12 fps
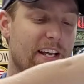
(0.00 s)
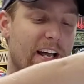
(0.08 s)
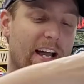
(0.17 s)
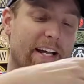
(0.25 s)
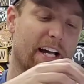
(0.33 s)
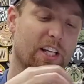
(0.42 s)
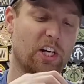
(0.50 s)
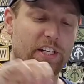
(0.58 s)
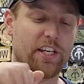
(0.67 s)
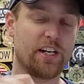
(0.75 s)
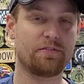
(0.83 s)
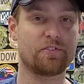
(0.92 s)
I got
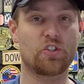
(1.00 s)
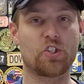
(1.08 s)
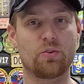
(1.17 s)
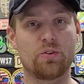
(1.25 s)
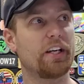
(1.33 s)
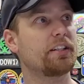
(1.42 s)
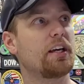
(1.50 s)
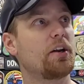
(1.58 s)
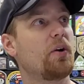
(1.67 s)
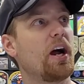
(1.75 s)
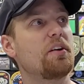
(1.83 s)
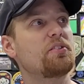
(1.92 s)
lucky enough to shoot like ten
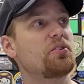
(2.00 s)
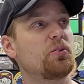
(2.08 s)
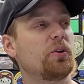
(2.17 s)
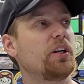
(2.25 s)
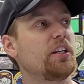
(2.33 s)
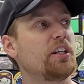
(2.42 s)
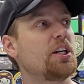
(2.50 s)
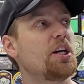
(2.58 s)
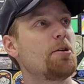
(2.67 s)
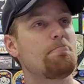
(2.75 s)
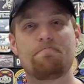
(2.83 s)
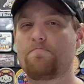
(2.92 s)
rounds through it, and
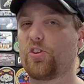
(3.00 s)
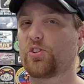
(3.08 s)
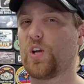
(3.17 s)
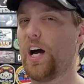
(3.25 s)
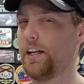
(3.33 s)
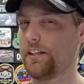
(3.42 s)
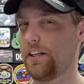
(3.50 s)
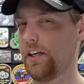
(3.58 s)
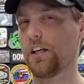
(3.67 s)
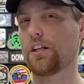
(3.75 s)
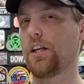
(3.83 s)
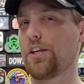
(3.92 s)
does not
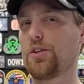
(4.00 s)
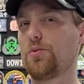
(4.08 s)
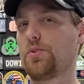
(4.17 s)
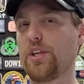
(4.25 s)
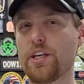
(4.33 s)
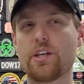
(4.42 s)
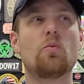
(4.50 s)
kick like you'd think